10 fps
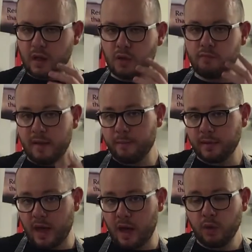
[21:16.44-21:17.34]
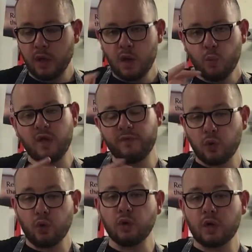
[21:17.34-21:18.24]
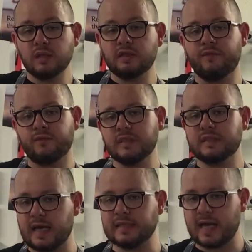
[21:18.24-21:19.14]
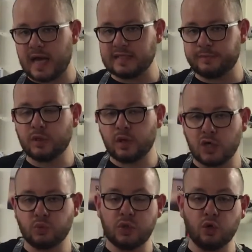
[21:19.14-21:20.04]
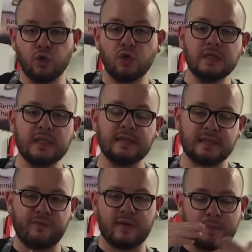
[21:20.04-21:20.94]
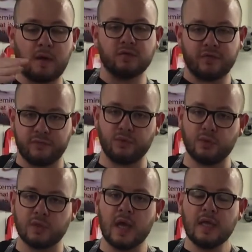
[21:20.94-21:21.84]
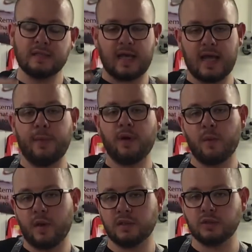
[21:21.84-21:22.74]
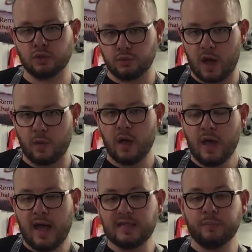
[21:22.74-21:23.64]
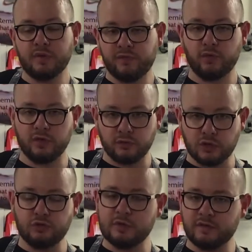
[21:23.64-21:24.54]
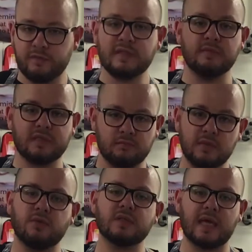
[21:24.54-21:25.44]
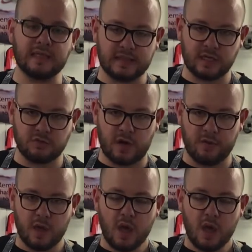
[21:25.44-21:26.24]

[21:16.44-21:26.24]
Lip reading: remember though, we've all got different sized hands because we all need different amounts of food to help our bodies grow and to be full of nutrients and vitamins and minerals, etc.